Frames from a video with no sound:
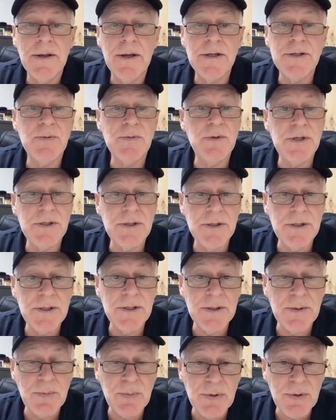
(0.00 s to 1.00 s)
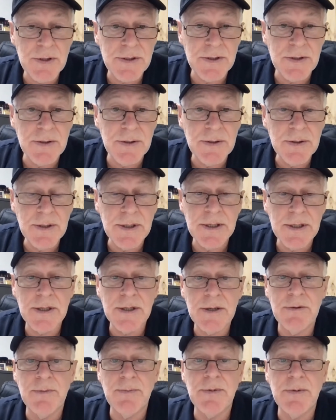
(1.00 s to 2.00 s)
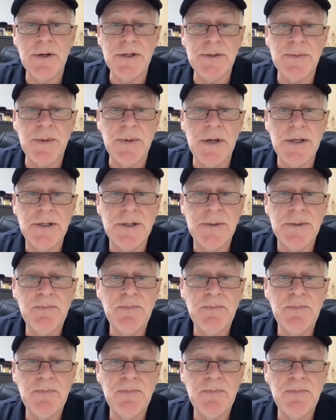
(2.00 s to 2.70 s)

as we see it in the present crypto space,